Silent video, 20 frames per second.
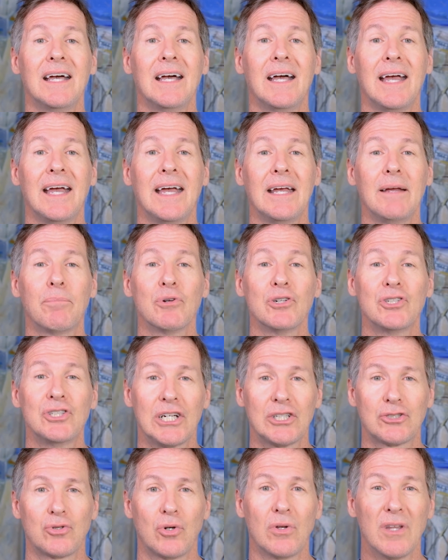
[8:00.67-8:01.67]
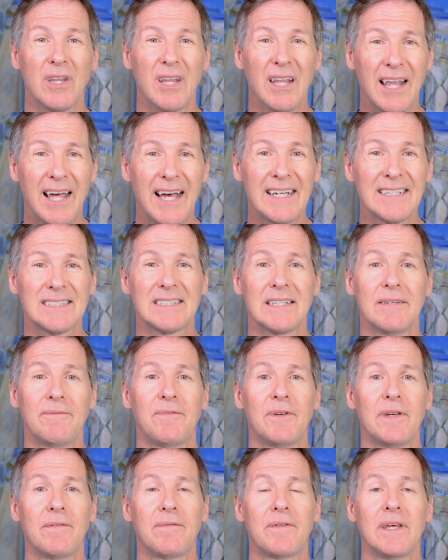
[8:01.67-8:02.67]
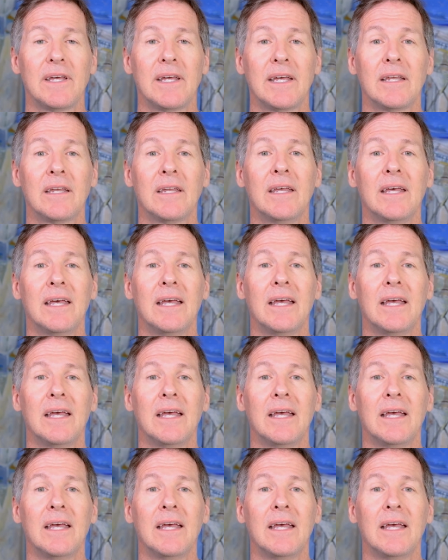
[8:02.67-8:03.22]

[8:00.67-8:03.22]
A progesterone less than 15,